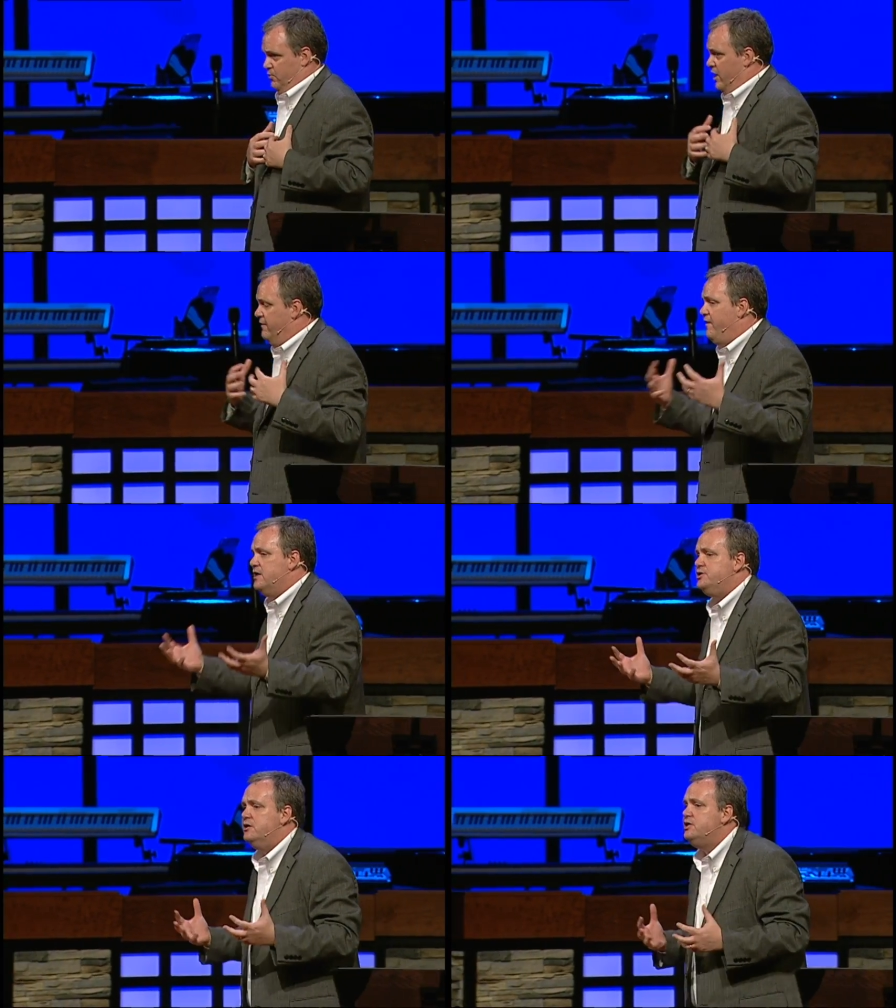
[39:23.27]
What if I
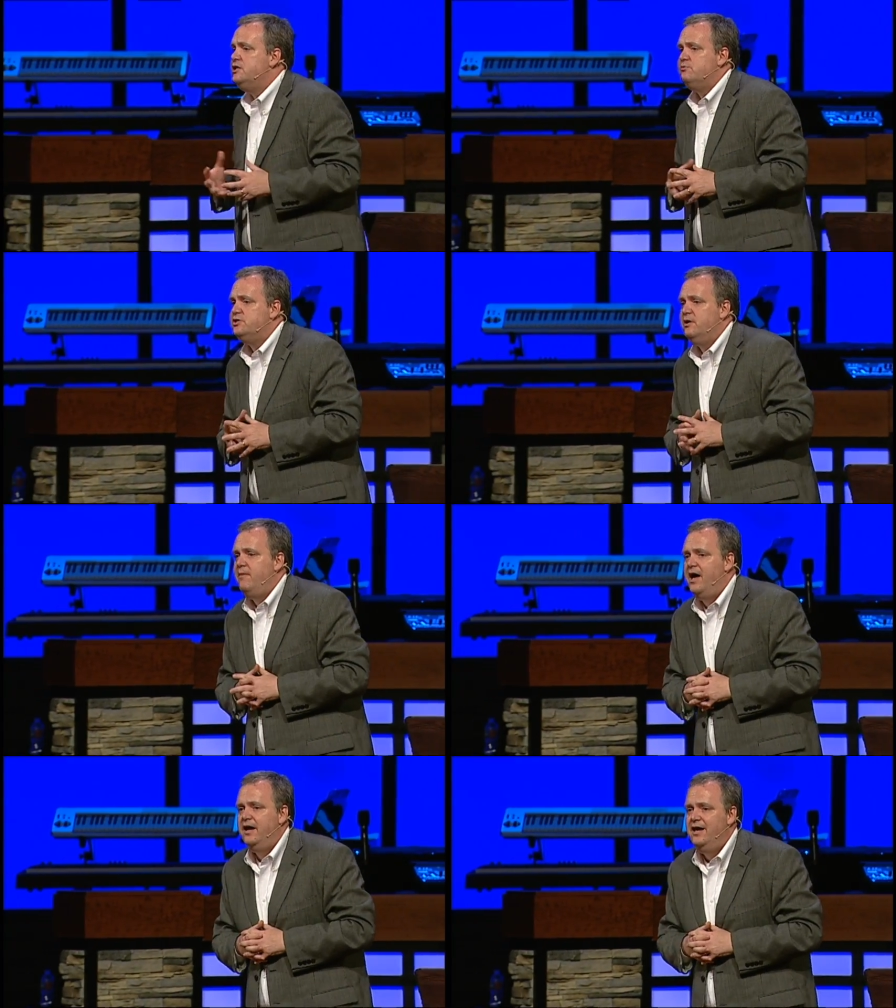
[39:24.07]
share Jesus with
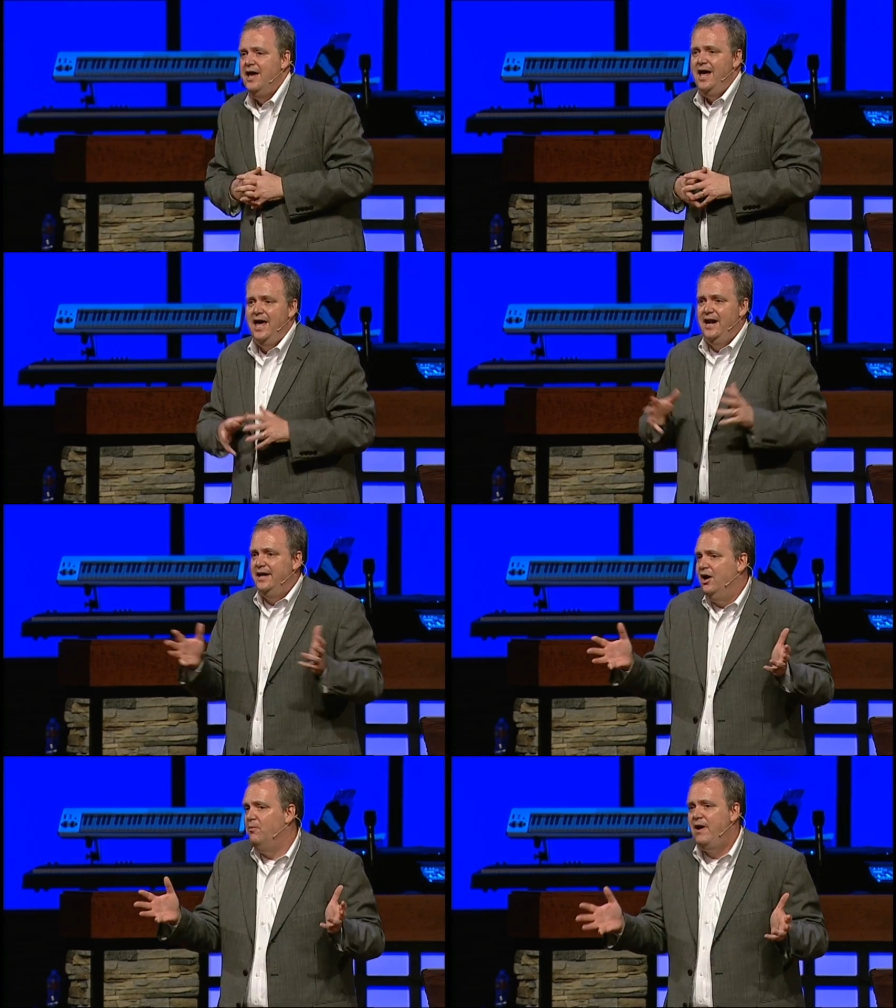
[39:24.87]
somebody and I
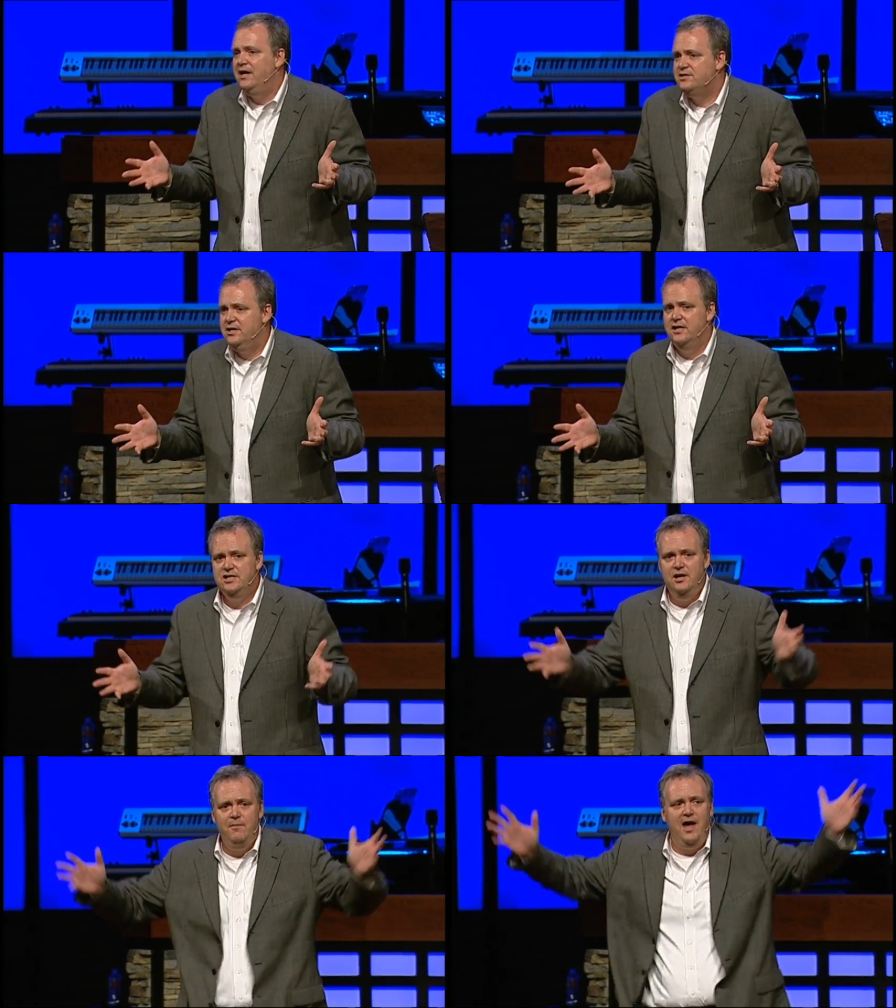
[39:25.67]
don't make sense?
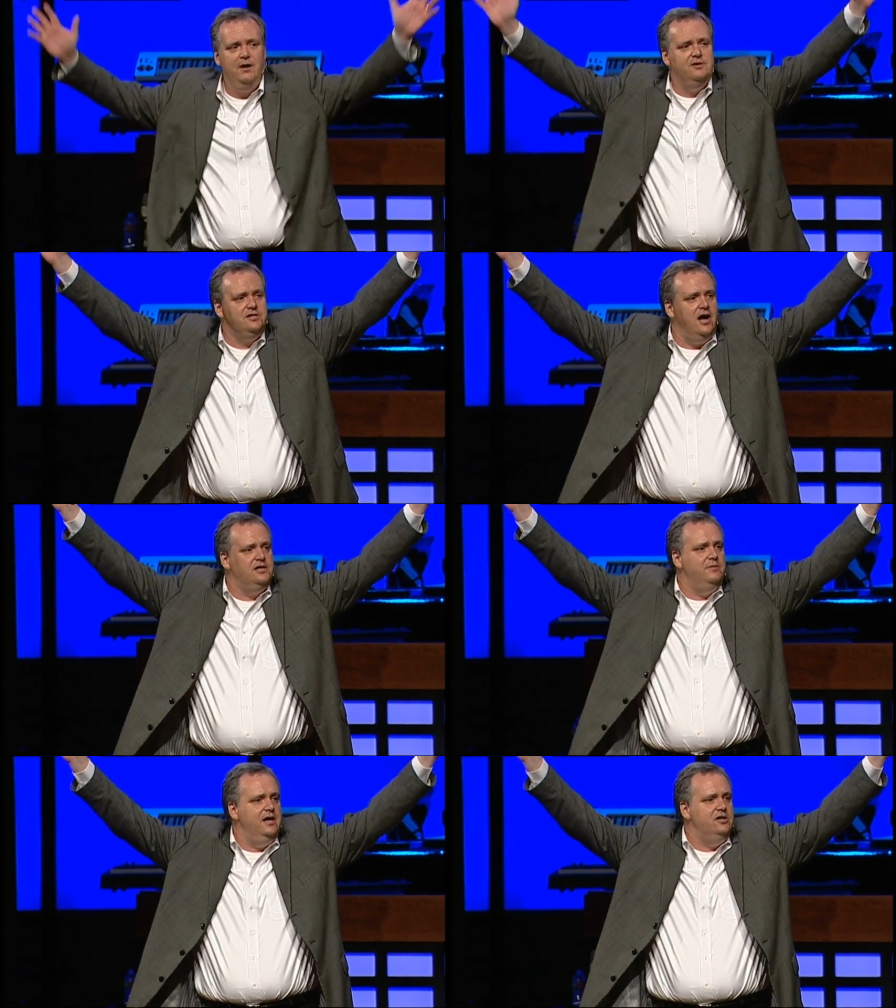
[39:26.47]
Anybody
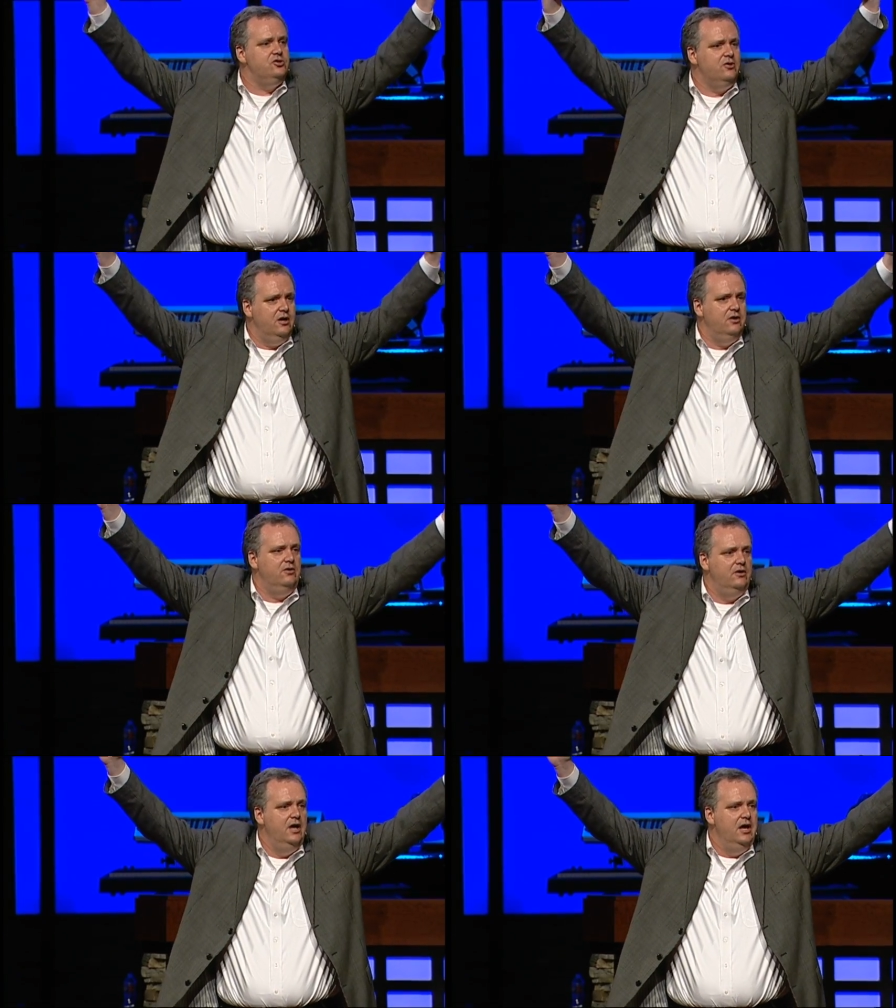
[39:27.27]
besides me
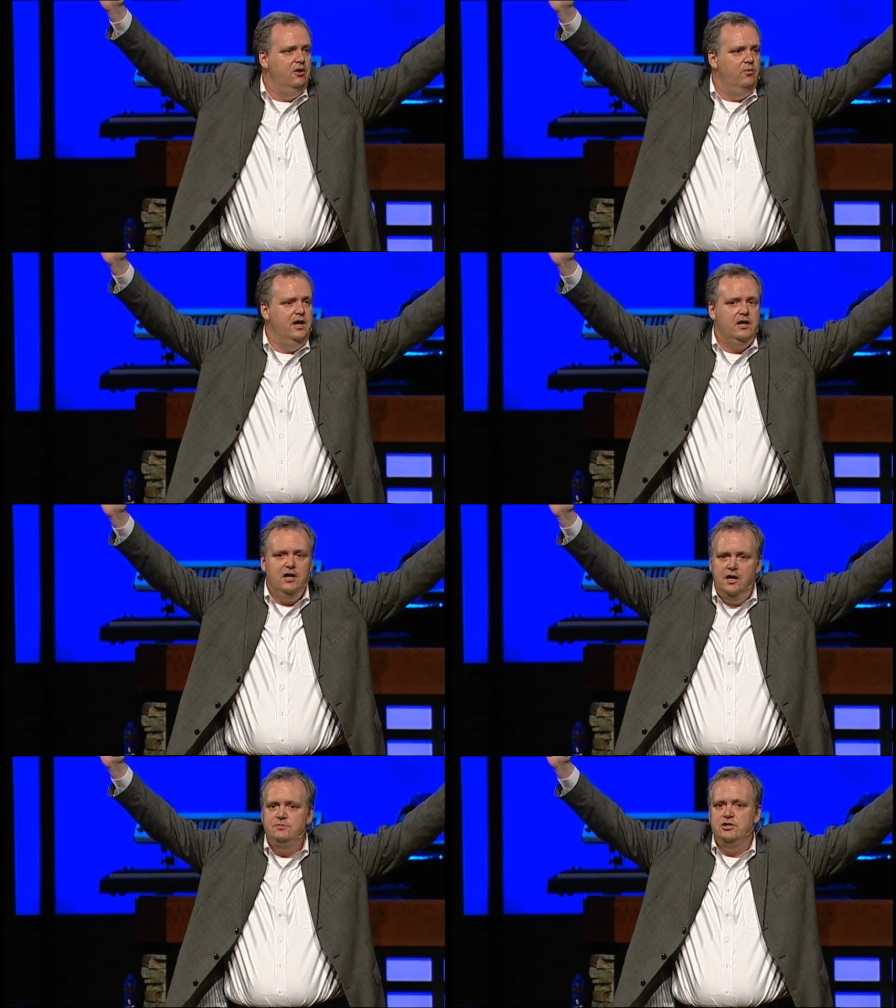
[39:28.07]
struggle when it
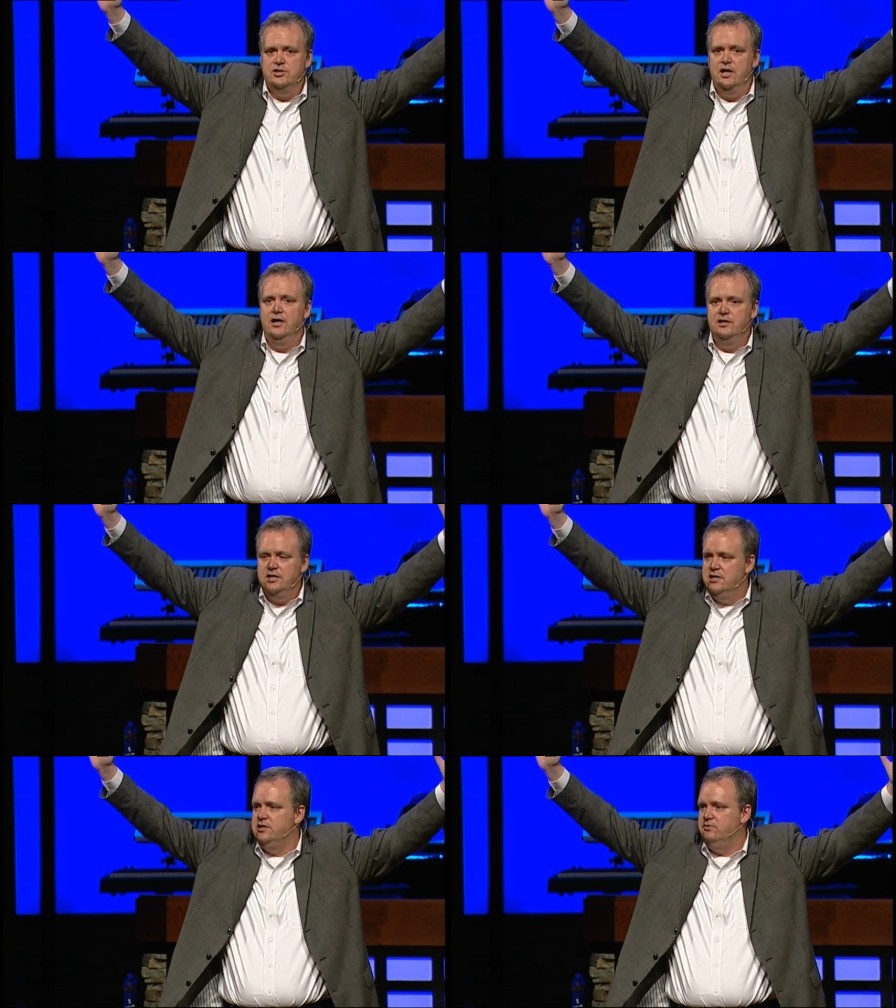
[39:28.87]
comes to sharing
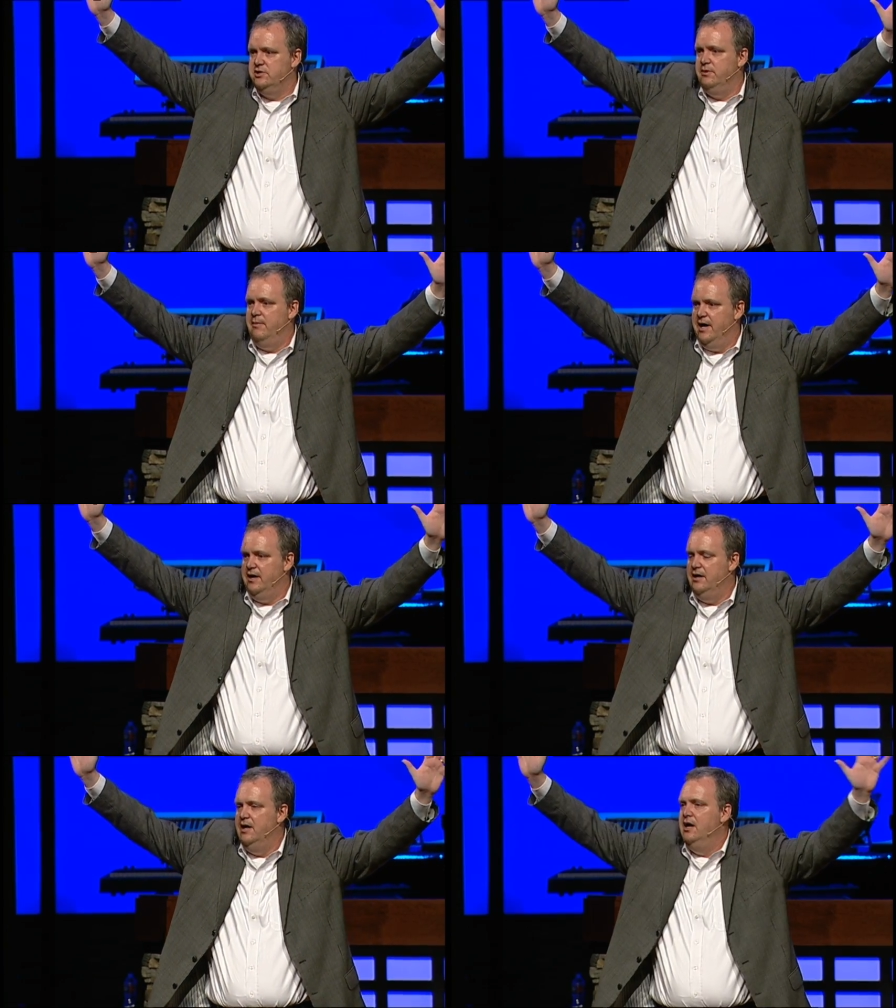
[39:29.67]
Jesus with somebody?